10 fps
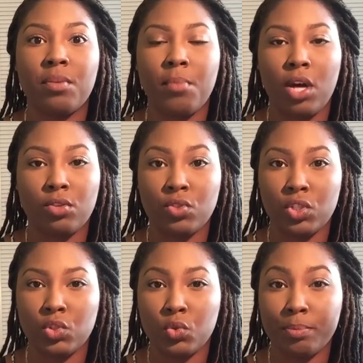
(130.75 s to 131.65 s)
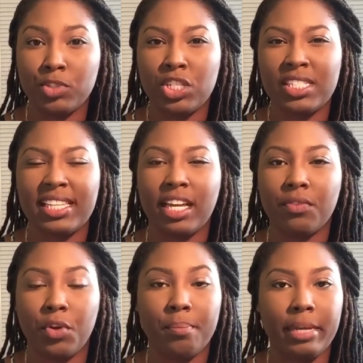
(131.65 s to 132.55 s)
the model's descriptions, like
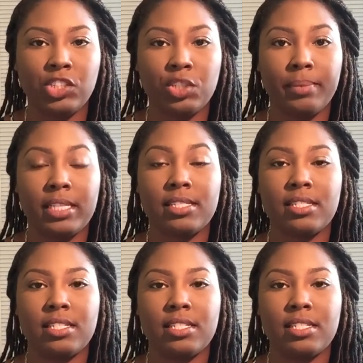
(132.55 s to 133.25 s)
of her measurements,